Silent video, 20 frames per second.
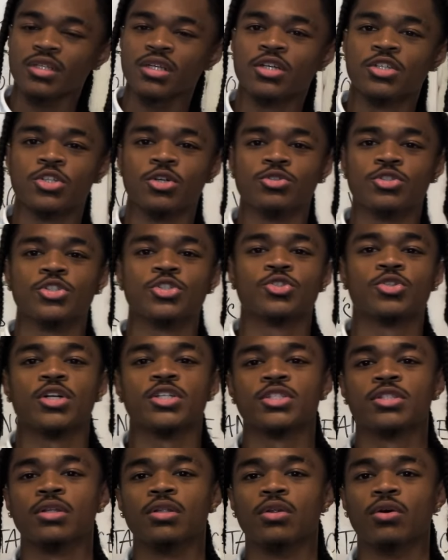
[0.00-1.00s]
So just
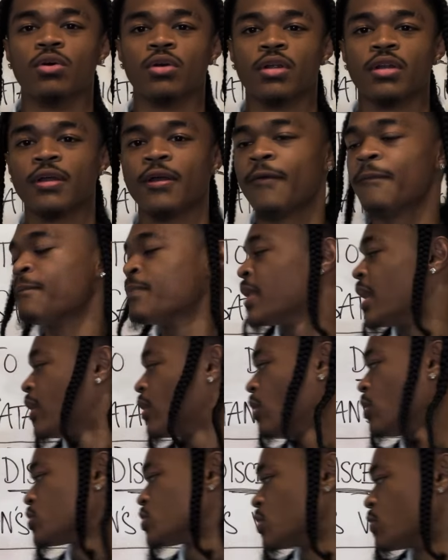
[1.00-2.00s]
trust the Lord. And
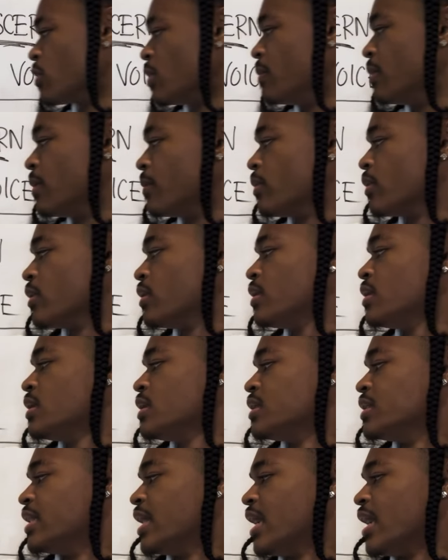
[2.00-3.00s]
also remember
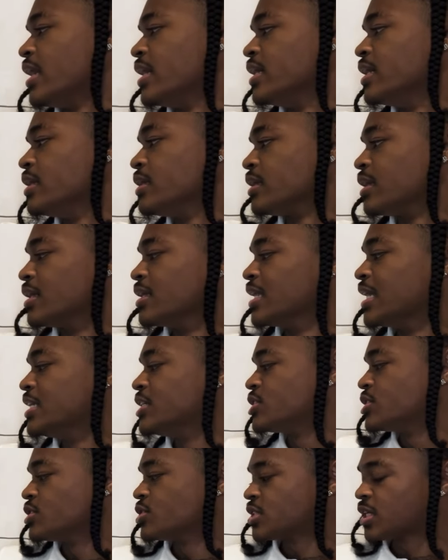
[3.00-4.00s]
that in
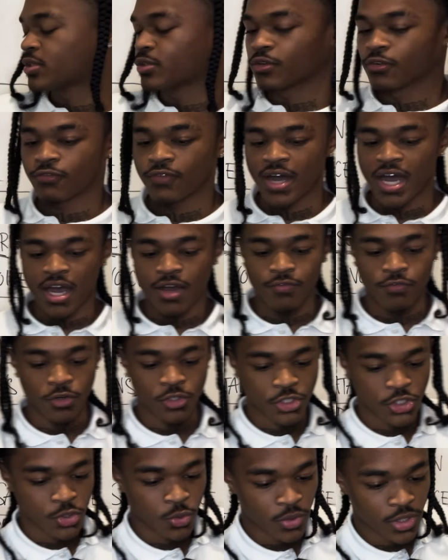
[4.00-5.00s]
Galatians chapter 5,
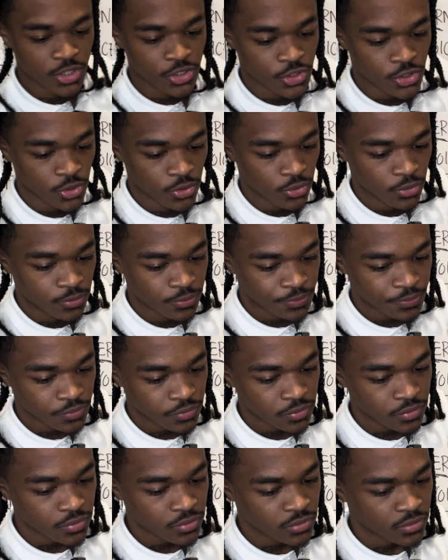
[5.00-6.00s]
verse 22,
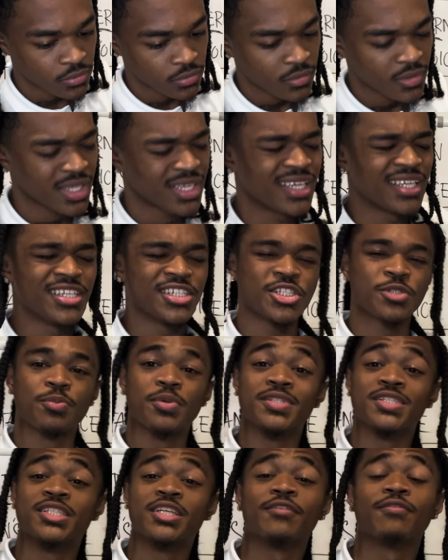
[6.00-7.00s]
it is
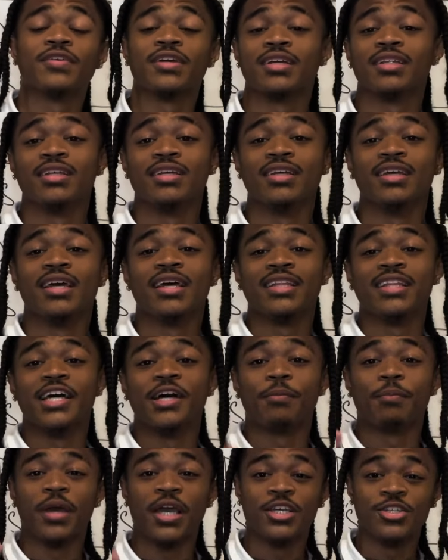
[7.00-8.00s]
specifically
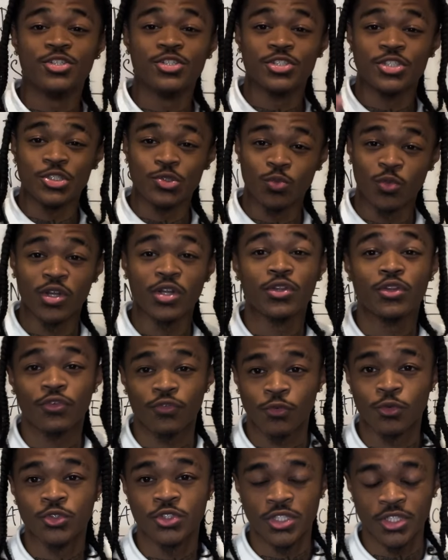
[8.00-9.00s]
that patience is one of the
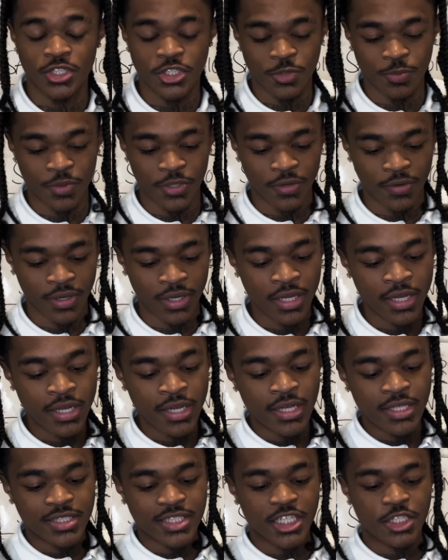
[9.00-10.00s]
fruits of the Spirit. It
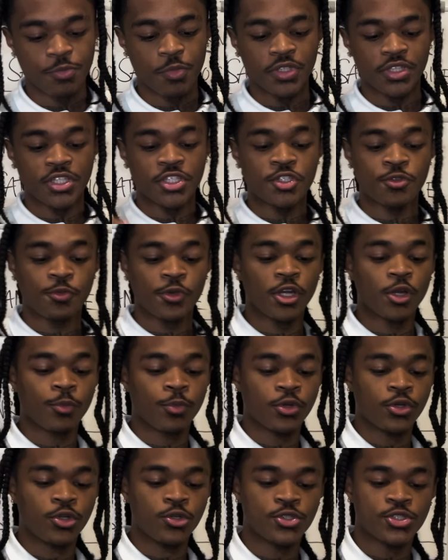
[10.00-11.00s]
says, "But the Spirit
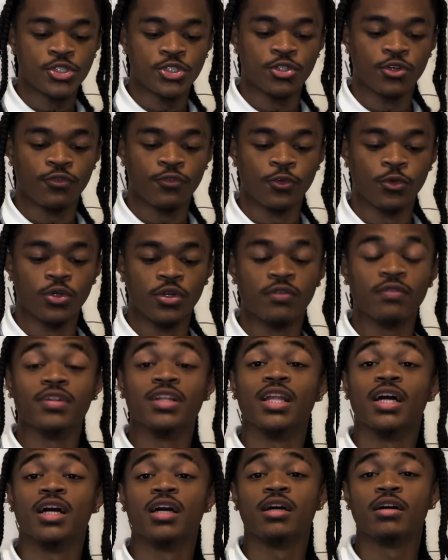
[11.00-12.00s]
produces the fruit of
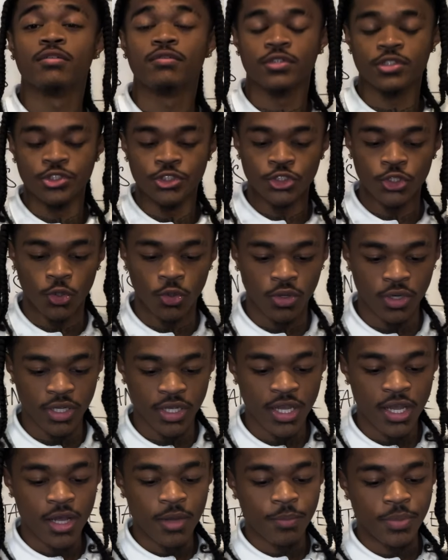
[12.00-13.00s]
love, joy,
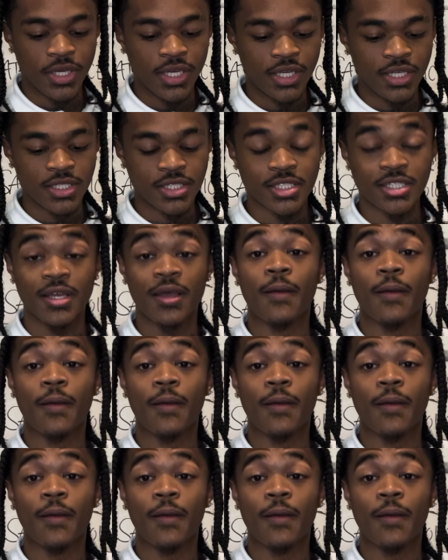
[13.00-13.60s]
peace,